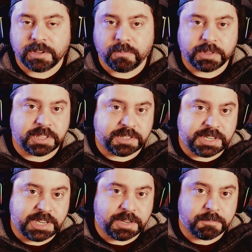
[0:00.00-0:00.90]
with the
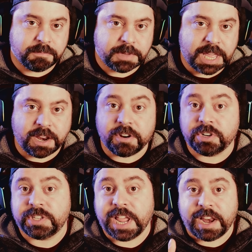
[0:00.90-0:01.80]
team and
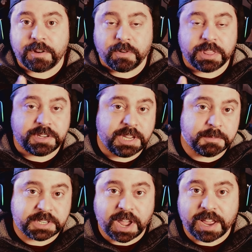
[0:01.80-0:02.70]
understanding where the team
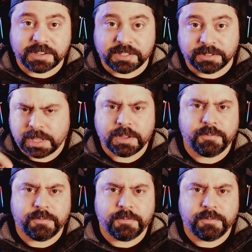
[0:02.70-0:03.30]
has gotten to.